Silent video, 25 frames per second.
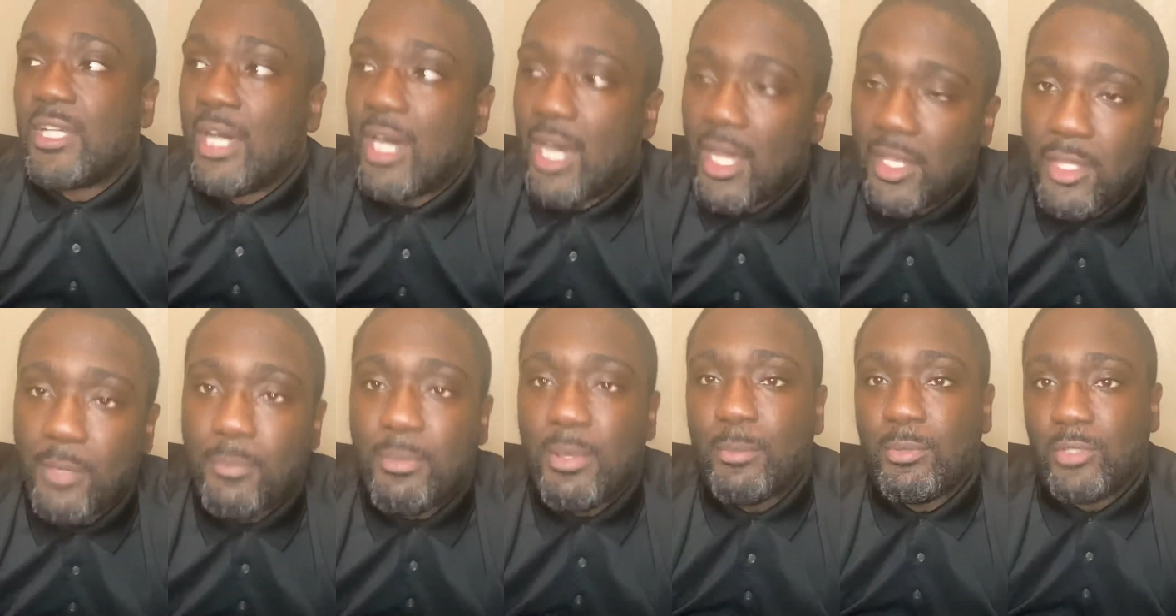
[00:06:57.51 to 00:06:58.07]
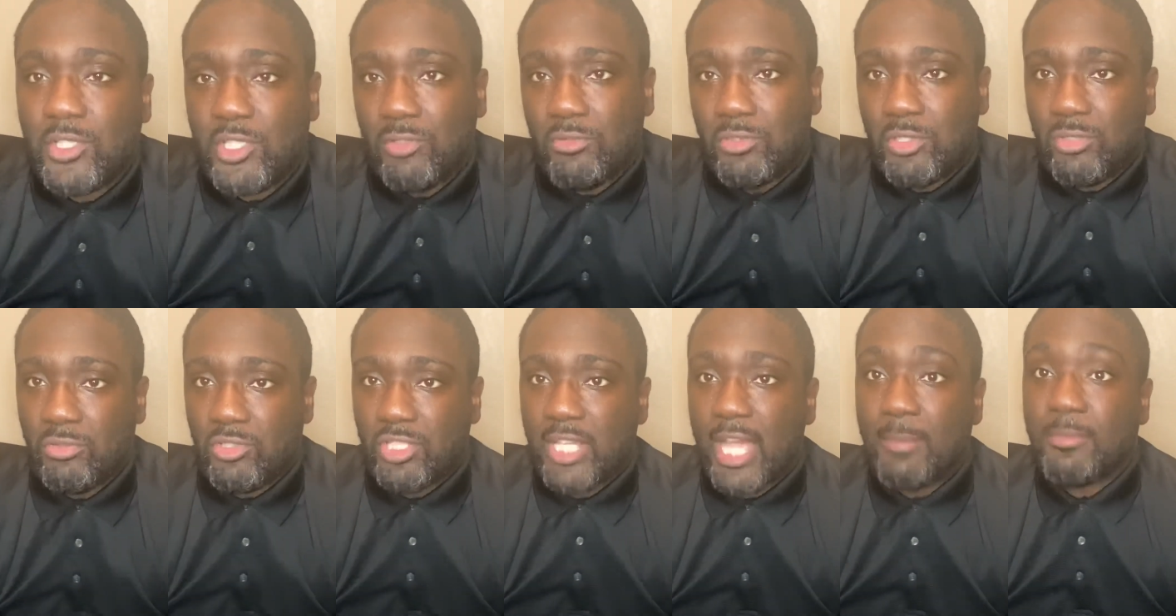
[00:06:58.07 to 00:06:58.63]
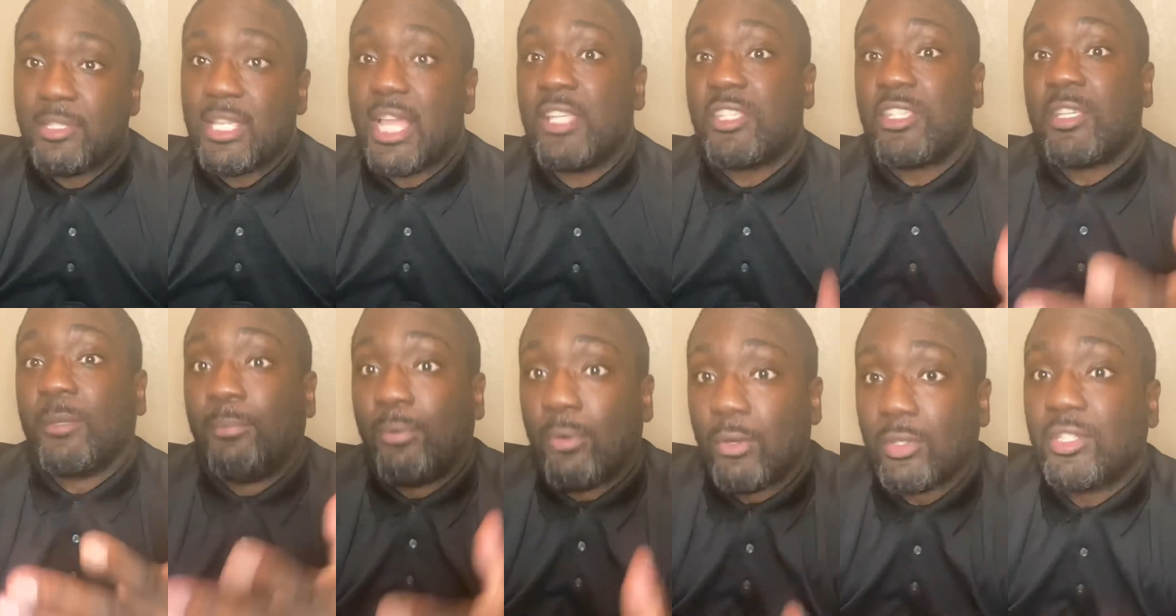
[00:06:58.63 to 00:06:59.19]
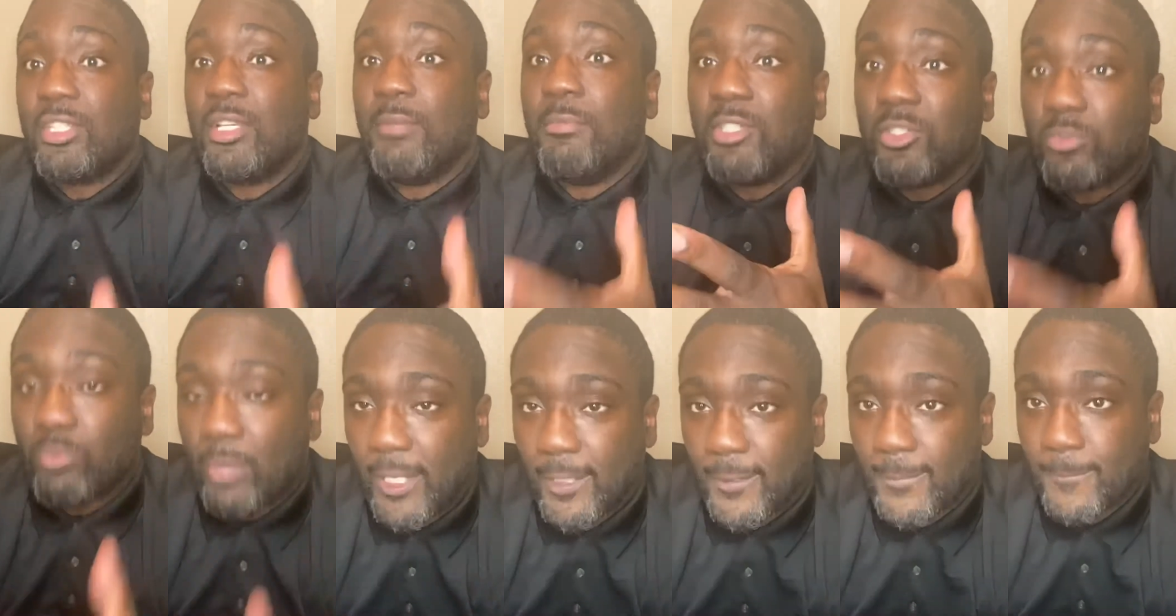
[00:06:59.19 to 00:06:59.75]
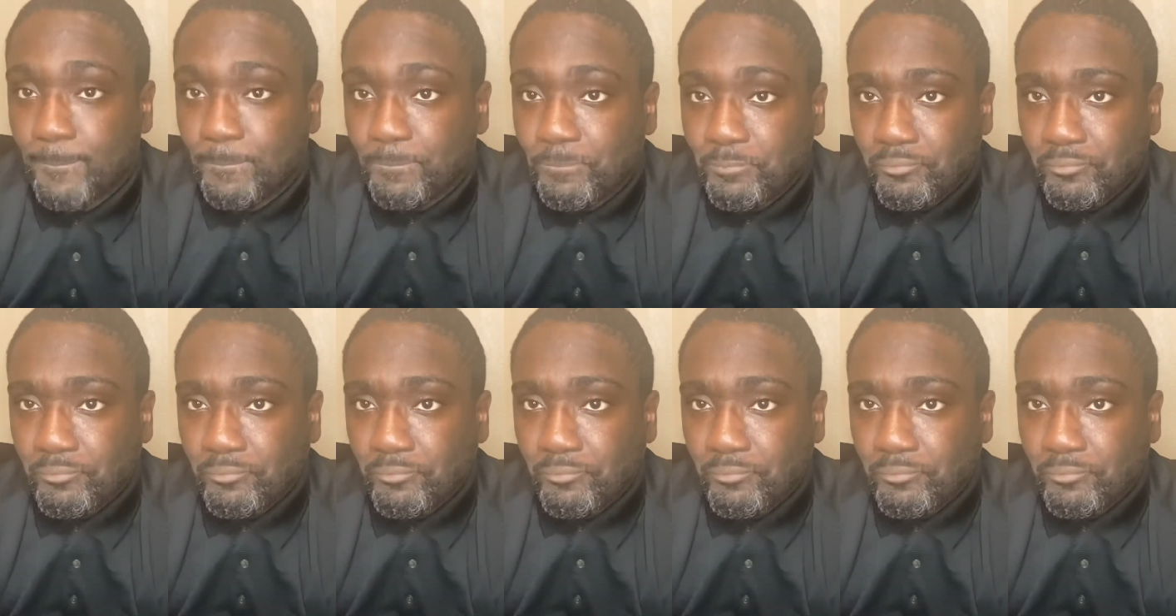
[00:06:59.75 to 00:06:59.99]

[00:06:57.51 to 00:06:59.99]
other people's YouTube channels and support them as well.